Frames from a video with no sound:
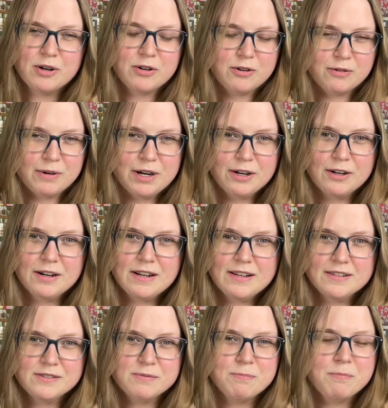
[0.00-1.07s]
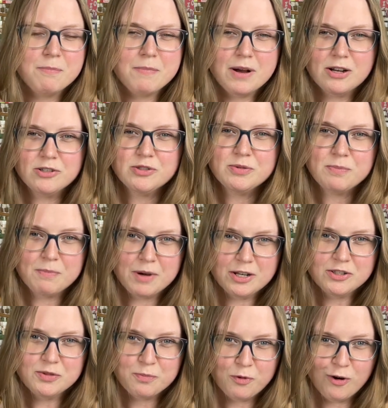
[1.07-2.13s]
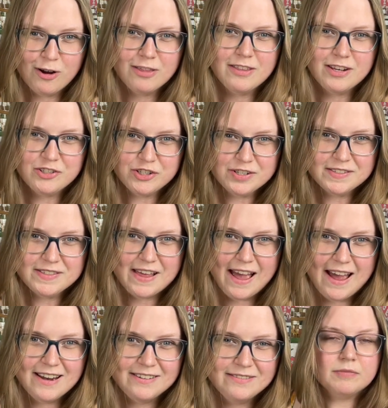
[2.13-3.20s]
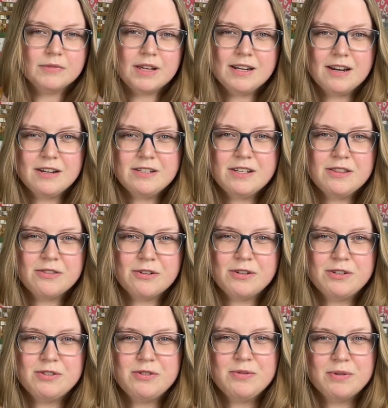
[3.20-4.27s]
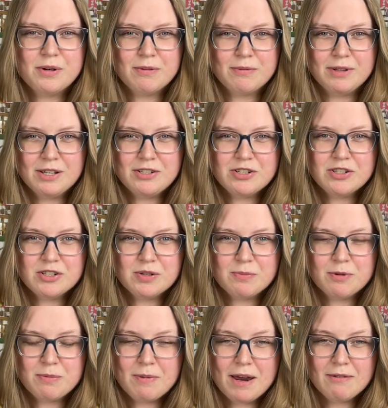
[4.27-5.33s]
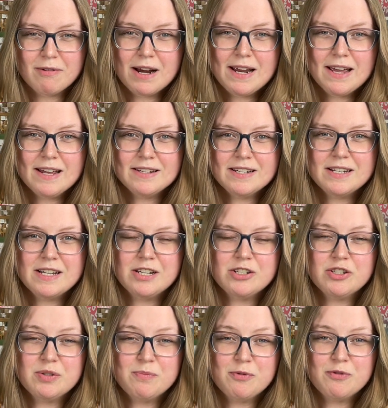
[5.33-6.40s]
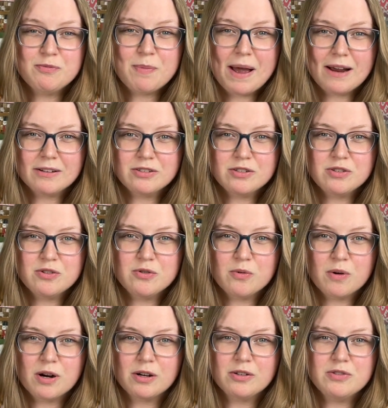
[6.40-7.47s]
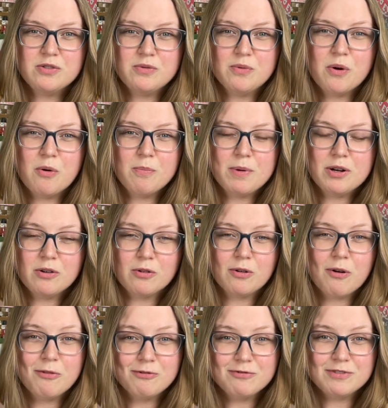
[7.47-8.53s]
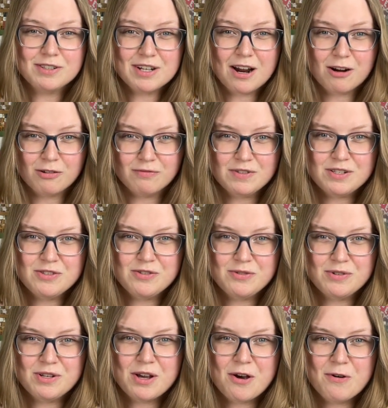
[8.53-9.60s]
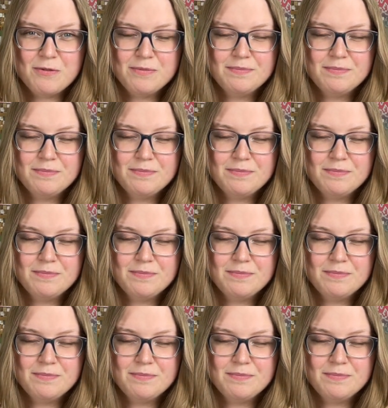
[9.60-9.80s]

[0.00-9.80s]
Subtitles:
career is much, much more than just that. In 1932, her relationship with Man Ray ended and she moved back to New York to open her own photography studio.